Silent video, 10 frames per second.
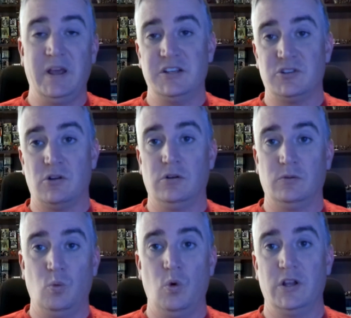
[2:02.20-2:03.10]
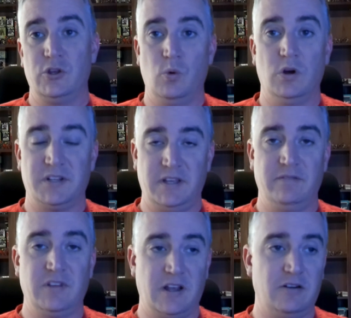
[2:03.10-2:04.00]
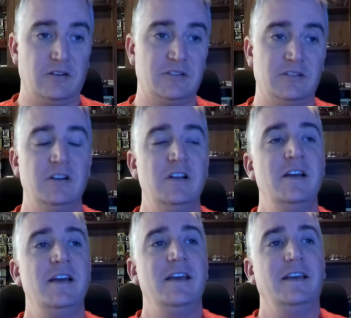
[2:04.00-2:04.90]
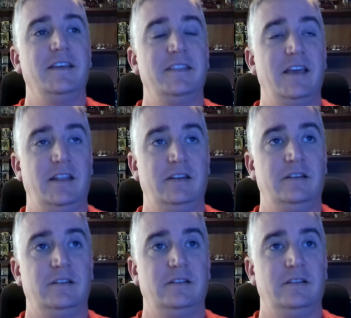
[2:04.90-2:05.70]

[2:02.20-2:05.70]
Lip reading: based on what you want to give the character, and then